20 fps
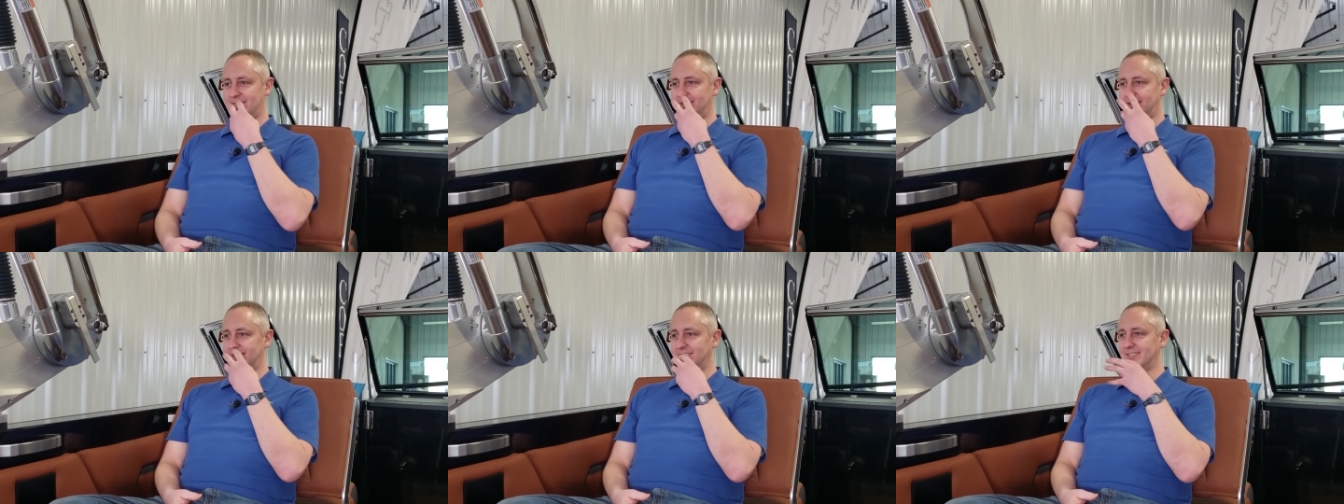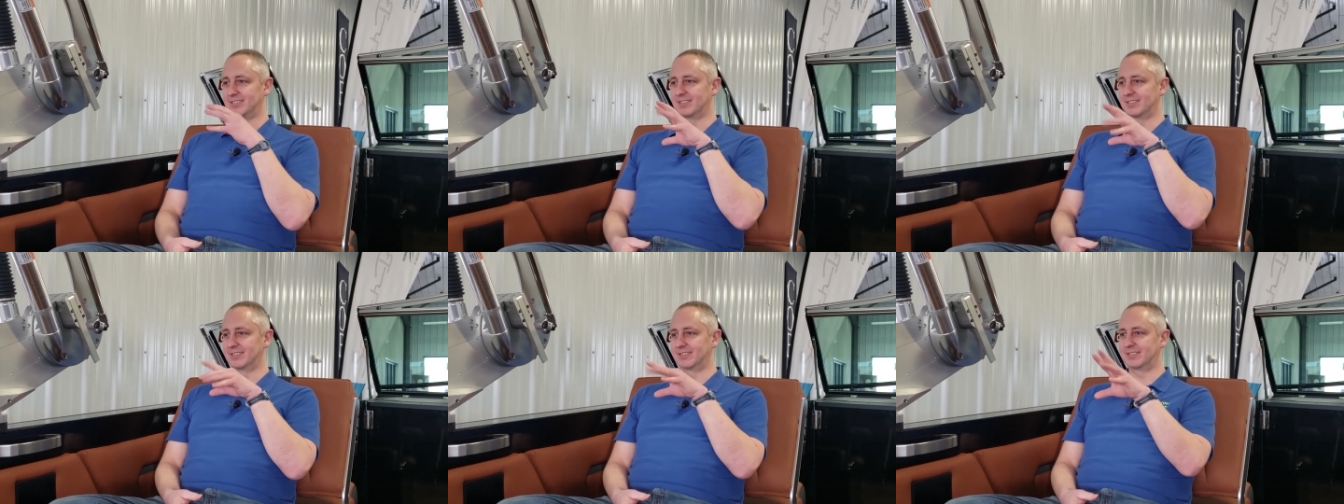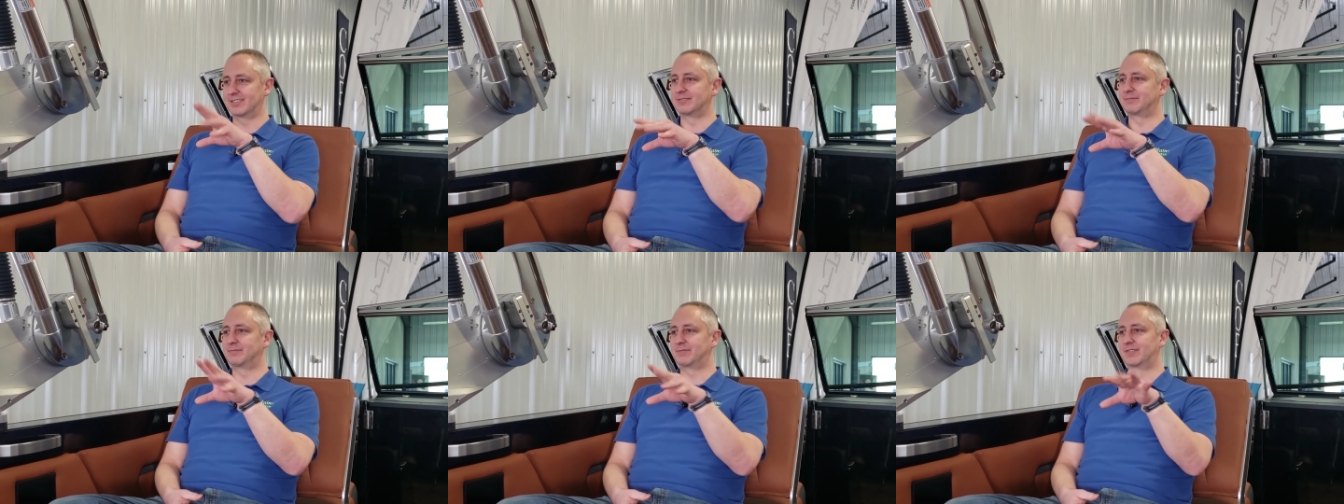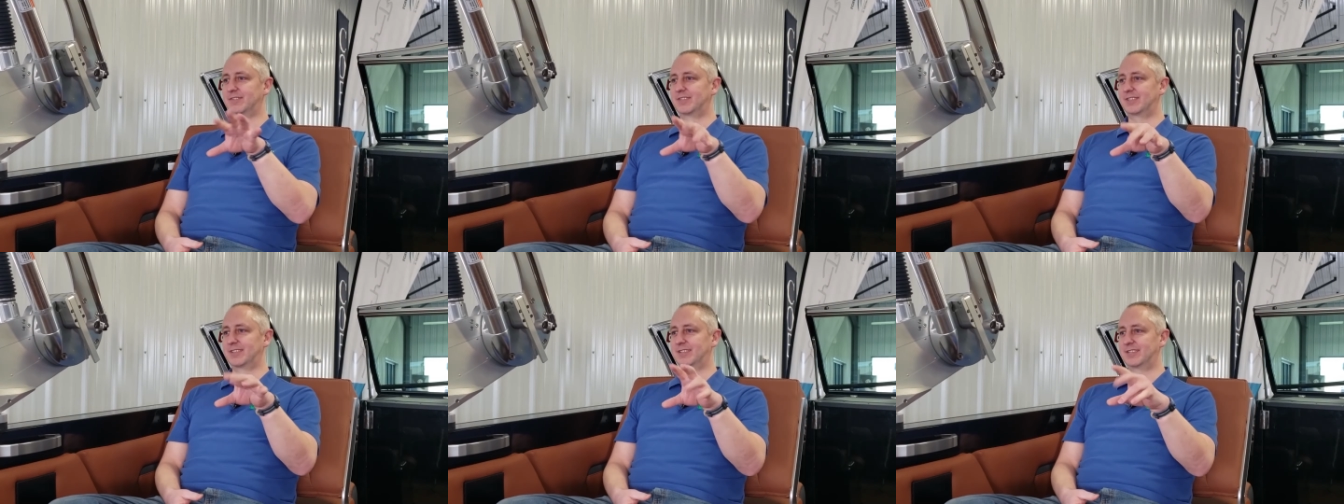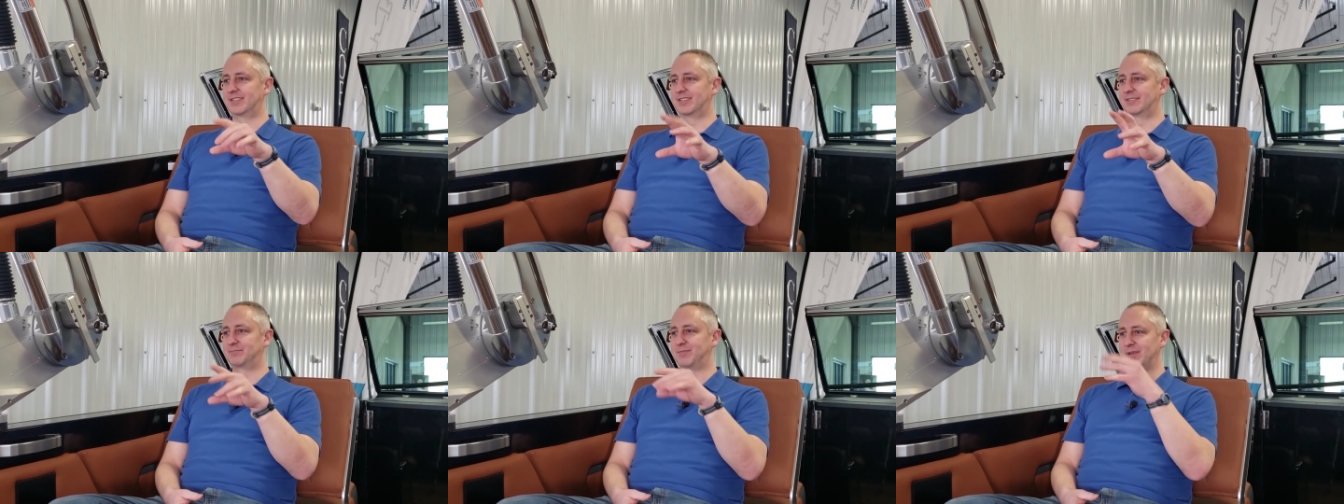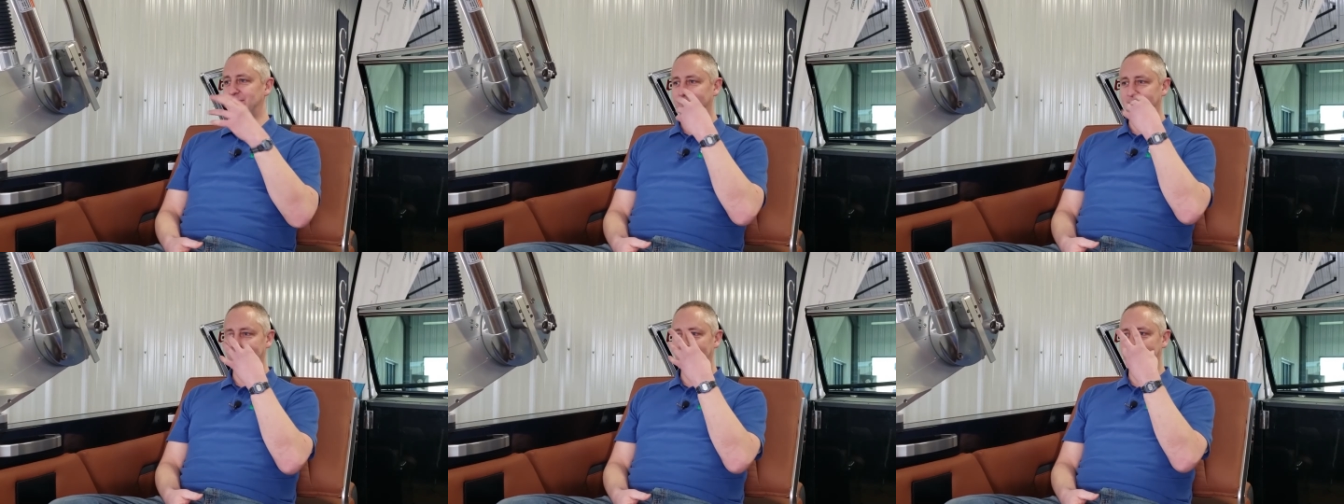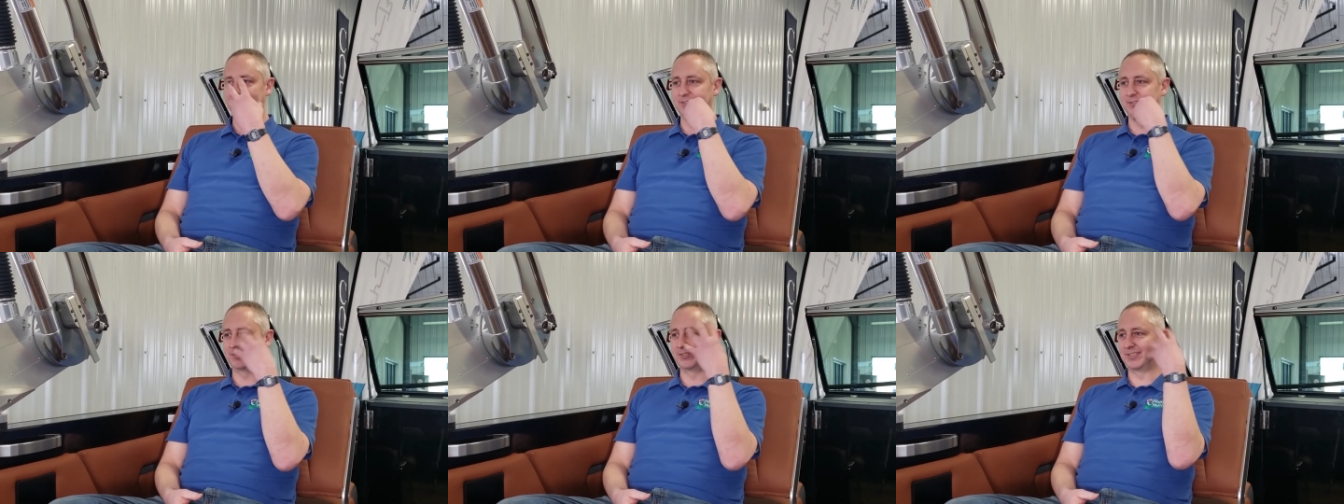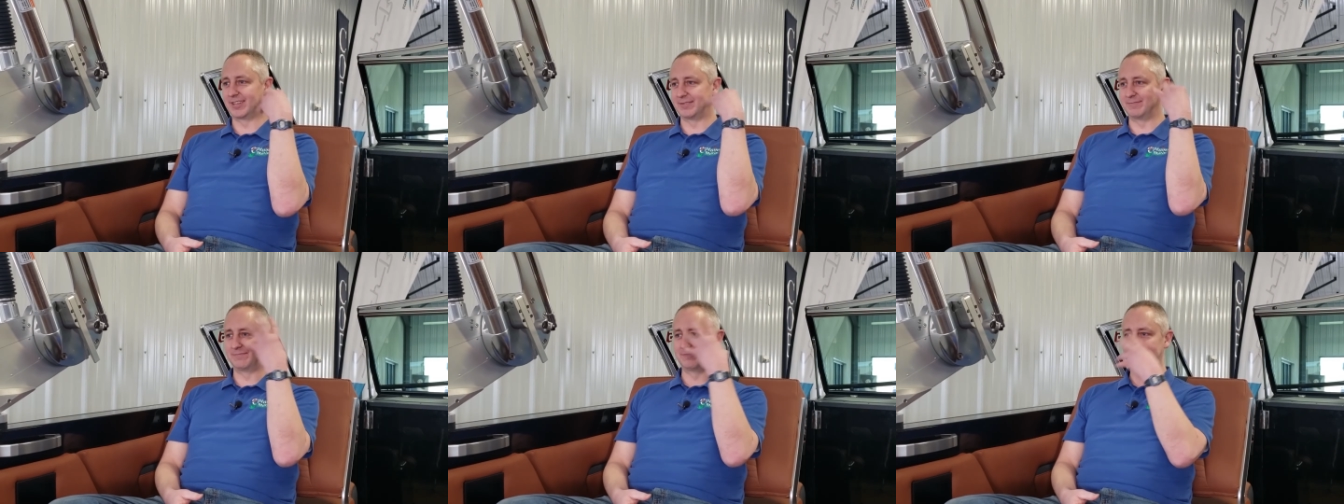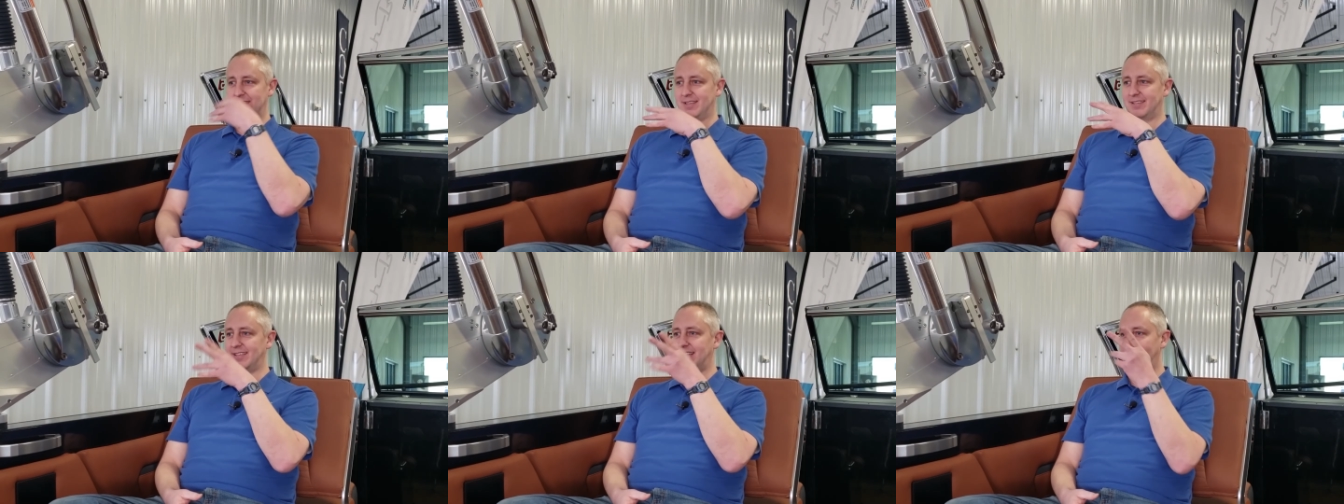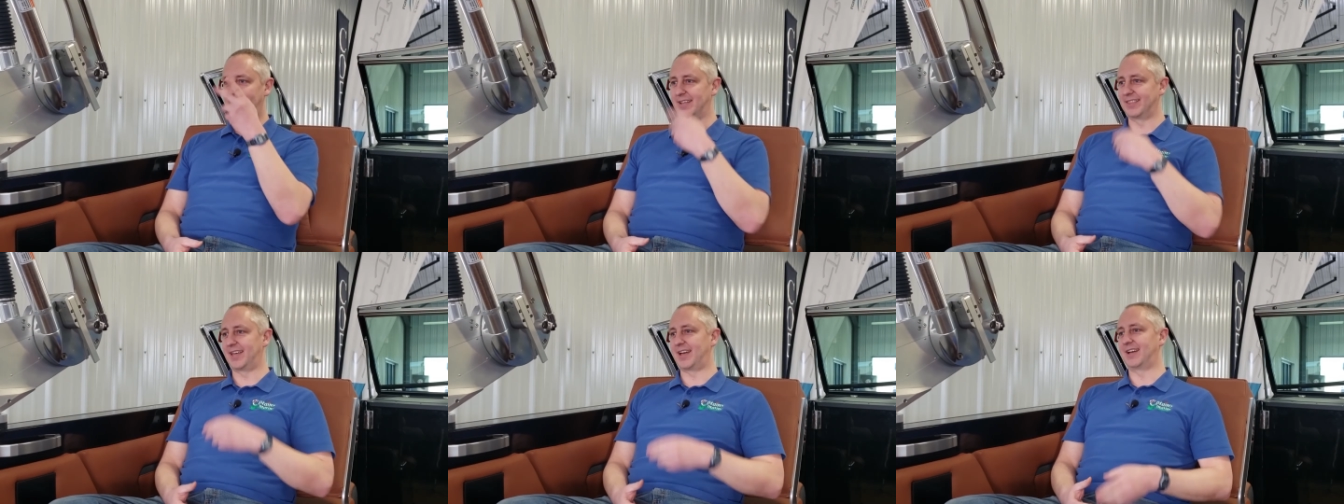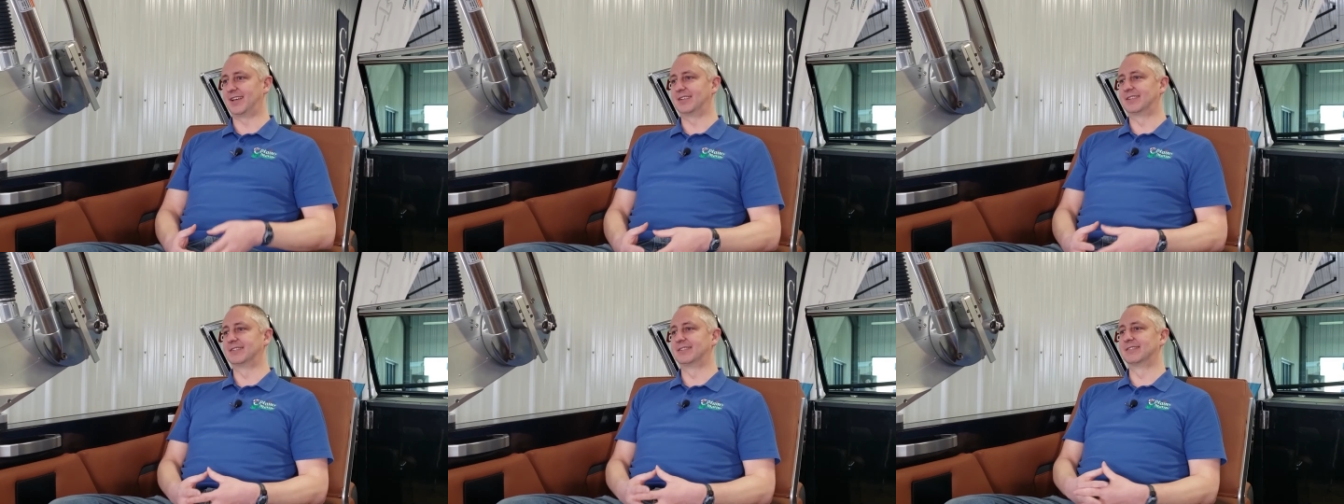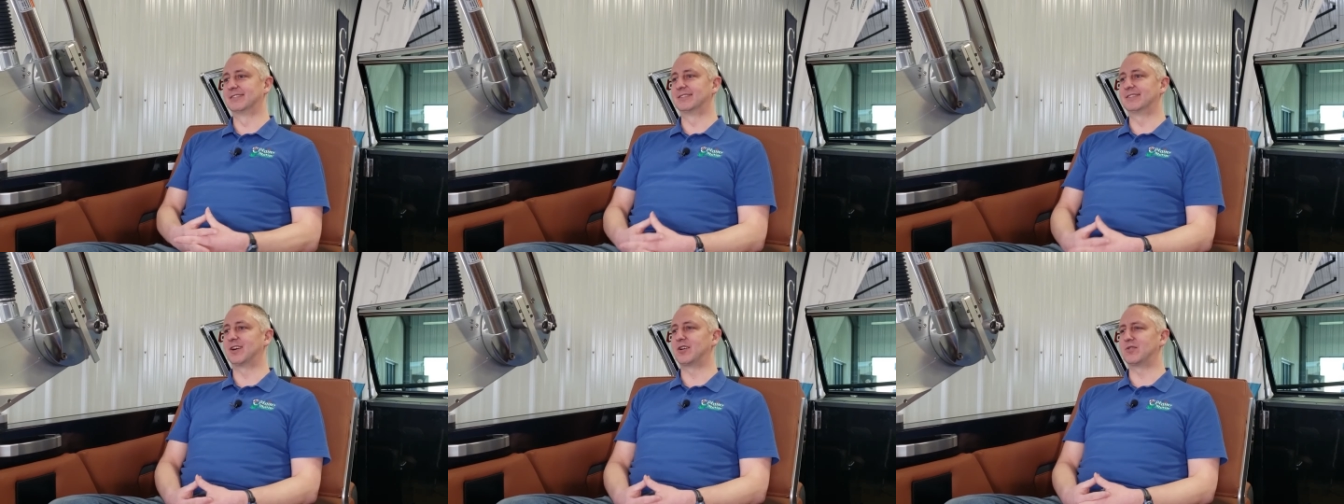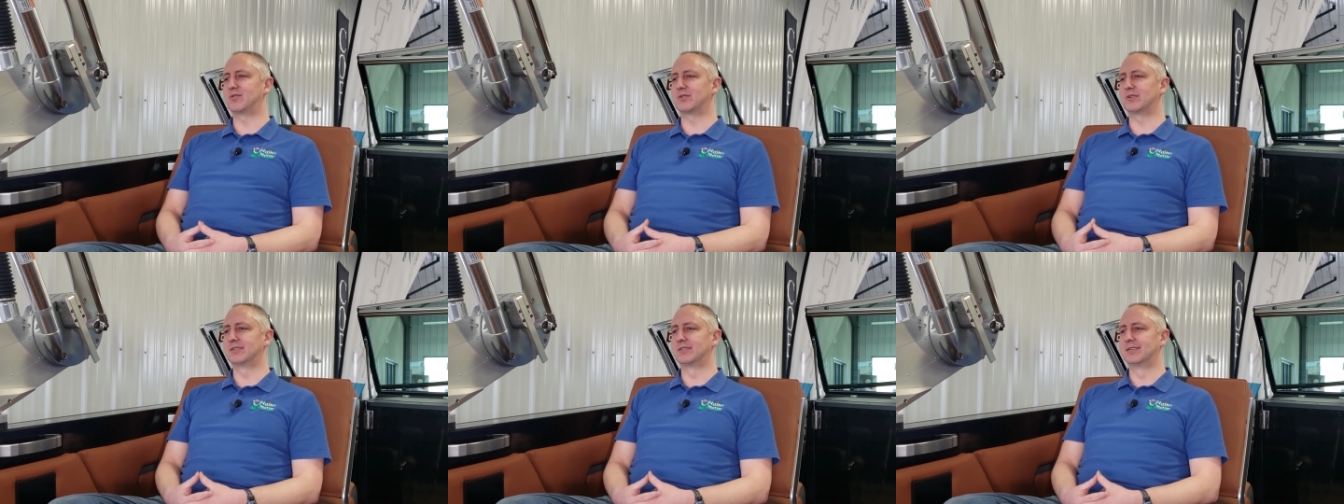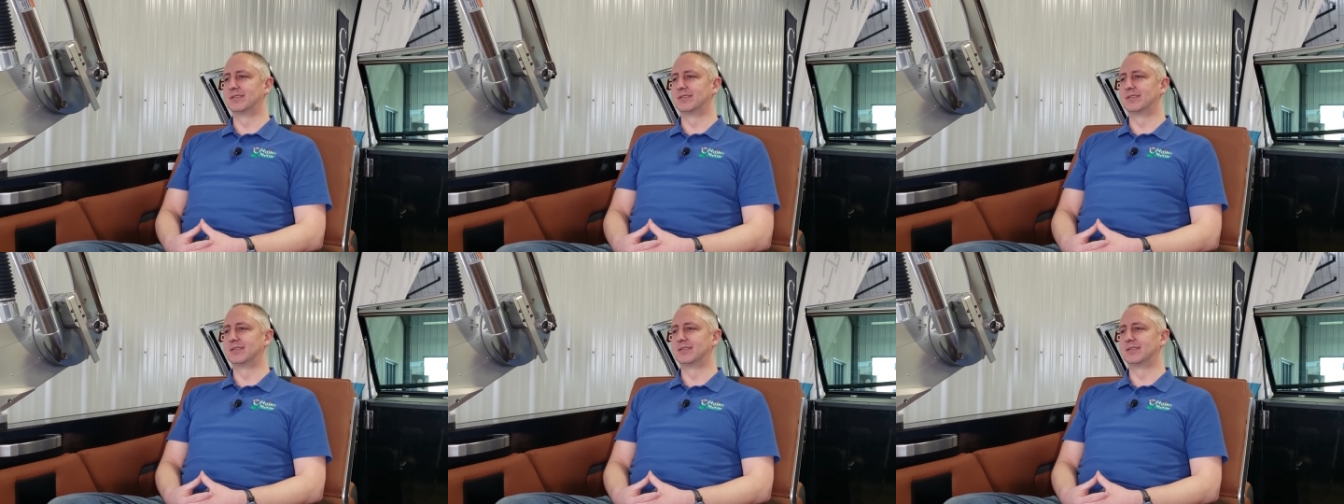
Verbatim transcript: things that people do that, yeah, that, no?